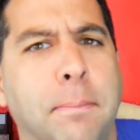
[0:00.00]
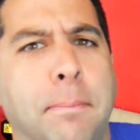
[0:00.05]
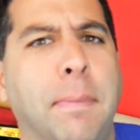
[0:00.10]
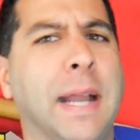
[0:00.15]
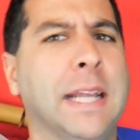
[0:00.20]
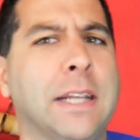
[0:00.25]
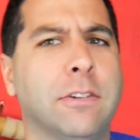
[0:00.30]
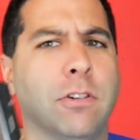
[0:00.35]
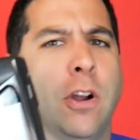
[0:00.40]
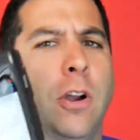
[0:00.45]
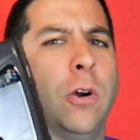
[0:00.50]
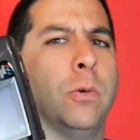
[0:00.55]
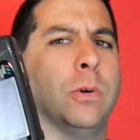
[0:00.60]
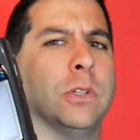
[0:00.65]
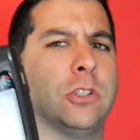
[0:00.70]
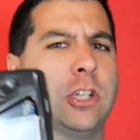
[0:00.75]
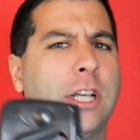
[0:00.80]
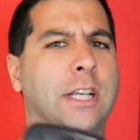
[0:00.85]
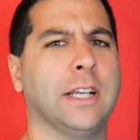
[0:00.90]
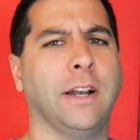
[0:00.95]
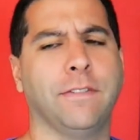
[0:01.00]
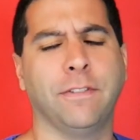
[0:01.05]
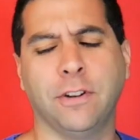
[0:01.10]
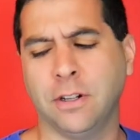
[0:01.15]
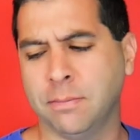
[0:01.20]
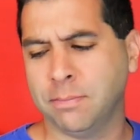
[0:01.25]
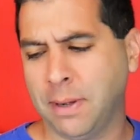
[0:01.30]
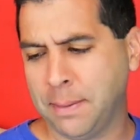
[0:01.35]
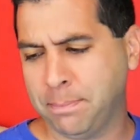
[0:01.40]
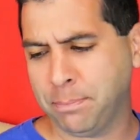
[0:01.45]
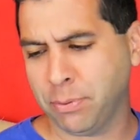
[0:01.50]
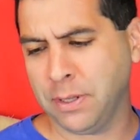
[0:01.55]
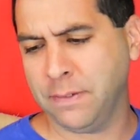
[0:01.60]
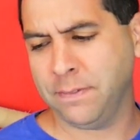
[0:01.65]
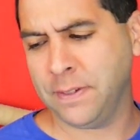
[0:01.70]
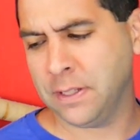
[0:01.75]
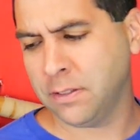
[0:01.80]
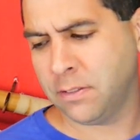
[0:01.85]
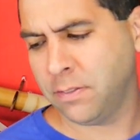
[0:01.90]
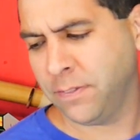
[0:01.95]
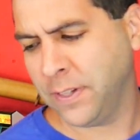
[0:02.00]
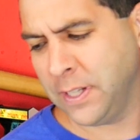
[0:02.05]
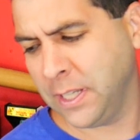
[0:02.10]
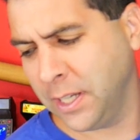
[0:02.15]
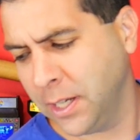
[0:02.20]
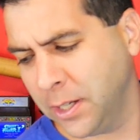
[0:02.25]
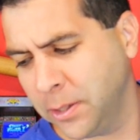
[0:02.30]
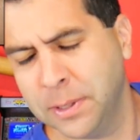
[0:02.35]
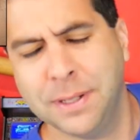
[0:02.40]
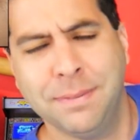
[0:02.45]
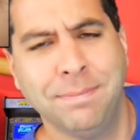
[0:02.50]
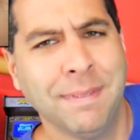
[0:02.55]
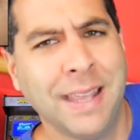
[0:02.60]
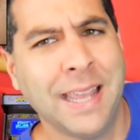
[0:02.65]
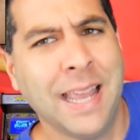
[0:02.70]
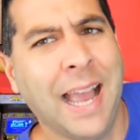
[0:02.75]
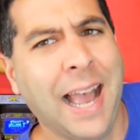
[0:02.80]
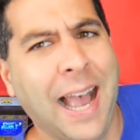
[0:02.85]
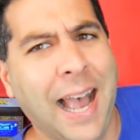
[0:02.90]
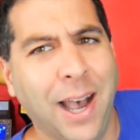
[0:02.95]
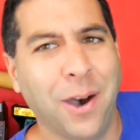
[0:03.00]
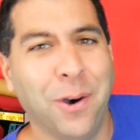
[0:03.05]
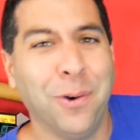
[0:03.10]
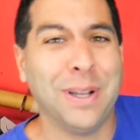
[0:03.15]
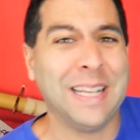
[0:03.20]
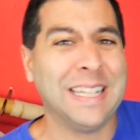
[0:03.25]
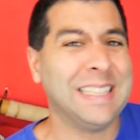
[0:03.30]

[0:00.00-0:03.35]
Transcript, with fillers: Micro, which I covered in my previous video, and how